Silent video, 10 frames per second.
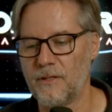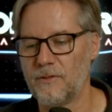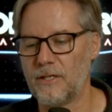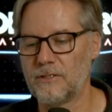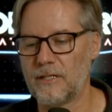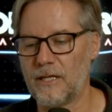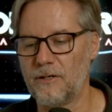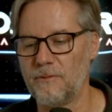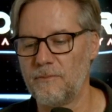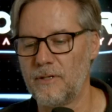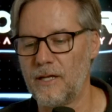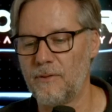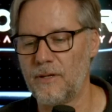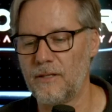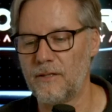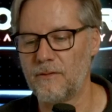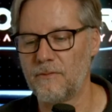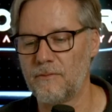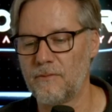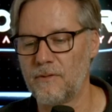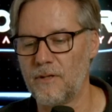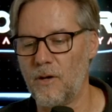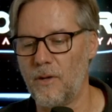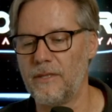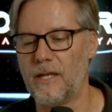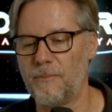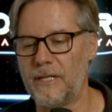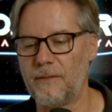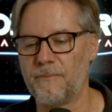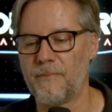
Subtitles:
I just click enter. How do I then? Oh, then update.